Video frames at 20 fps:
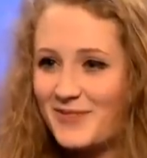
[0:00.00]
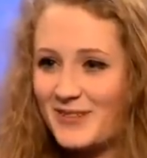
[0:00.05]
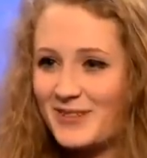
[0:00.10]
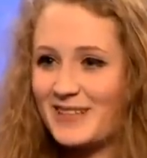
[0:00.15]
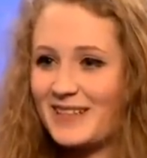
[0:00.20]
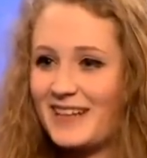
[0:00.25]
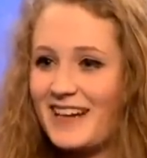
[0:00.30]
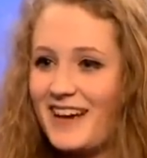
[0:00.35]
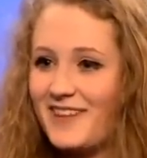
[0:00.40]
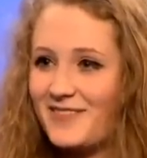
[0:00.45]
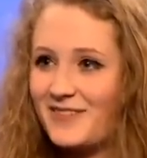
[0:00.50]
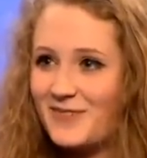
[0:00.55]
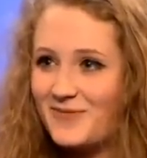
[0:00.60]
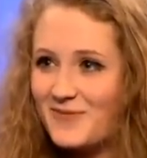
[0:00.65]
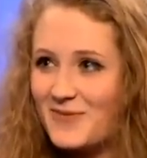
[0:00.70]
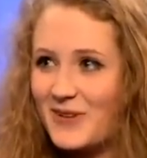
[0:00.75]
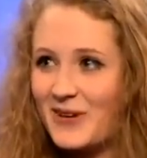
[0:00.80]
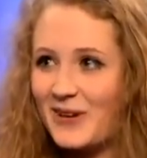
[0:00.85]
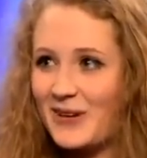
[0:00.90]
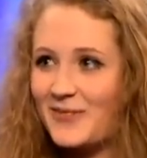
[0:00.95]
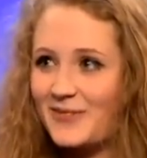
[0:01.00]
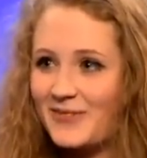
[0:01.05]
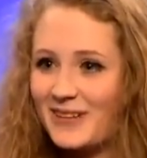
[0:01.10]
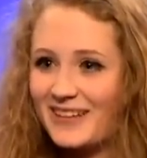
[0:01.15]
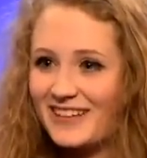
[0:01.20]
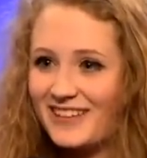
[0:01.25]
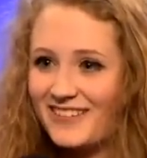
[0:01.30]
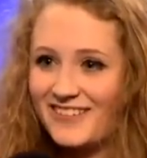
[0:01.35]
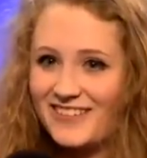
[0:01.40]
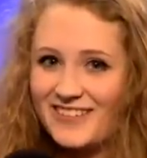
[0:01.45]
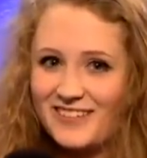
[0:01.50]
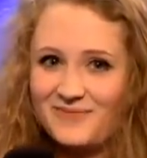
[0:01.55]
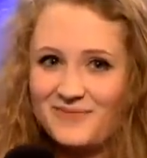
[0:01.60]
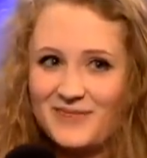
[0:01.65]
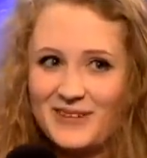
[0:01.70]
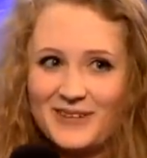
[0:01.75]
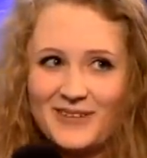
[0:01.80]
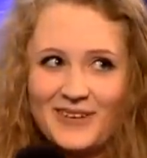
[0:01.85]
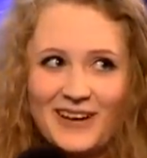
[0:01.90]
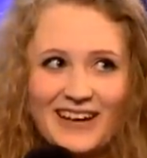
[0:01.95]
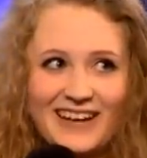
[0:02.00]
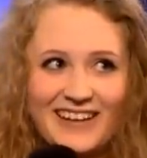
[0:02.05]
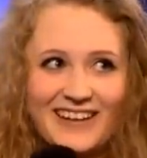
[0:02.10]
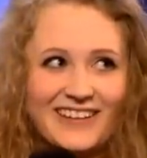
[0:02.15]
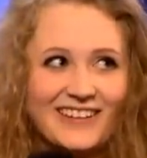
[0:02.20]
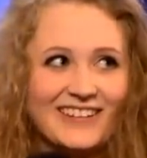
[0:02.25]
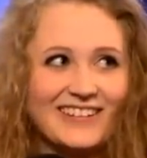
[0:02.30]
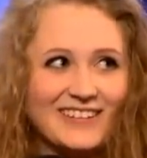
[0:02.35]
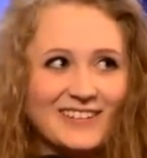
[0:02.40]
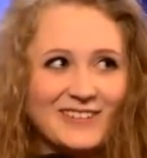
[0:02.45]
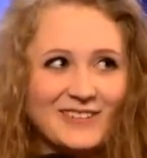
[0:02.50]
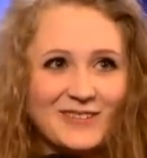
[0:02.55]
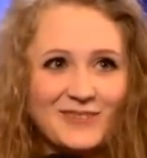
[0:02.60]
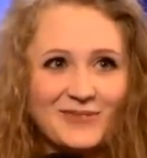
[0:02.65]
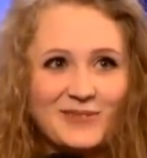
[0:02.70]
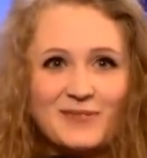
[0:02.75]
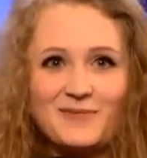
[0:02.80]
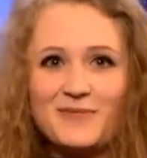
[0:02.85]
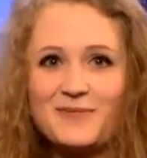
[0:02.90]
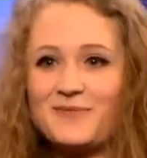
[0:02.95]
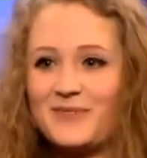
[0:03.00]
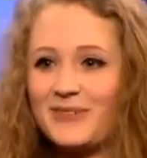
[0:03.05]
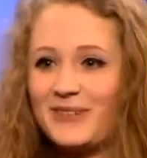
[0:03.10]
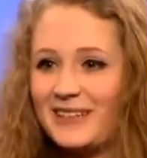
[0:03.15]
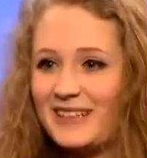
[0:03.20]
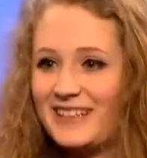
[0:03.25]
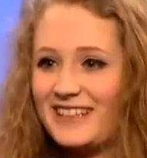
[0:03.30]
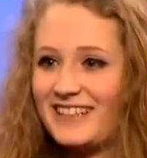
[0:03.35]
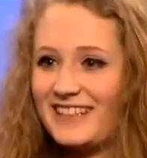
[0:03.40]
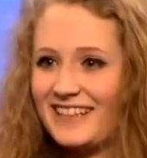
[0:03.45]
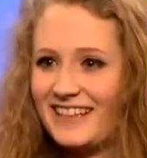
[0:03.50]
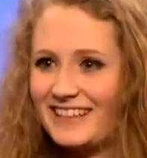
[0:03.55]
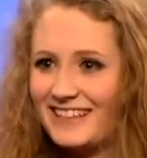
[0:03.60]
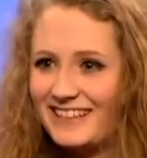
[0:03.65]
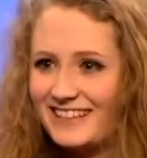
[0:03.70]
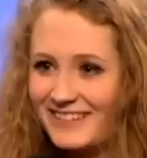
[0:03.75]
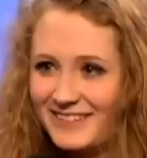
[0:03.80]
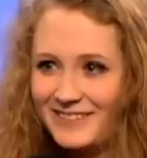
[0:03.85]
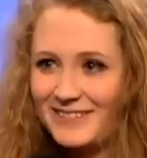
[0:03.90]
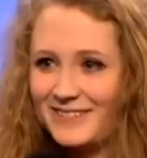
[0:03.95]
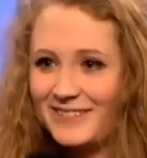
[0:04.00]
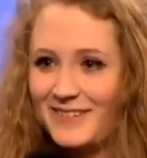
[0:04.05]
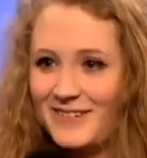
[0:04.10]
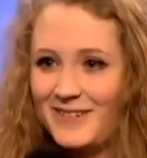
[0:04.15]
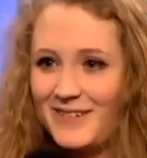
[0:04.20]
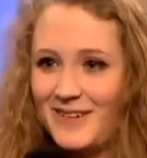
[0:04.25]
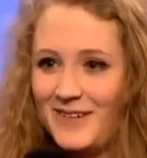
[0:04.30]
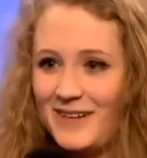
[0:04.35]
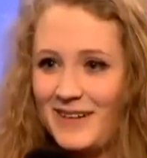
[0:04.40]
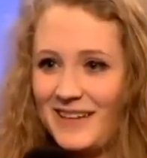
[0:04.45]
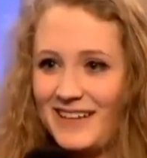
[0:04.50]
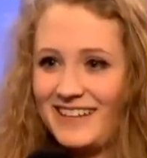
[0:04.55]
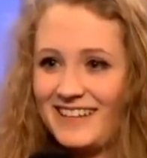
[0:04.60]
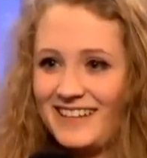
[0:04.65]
It feels like I haven't even woken up yet, even just being right here and there's so many people. It's like, whoa.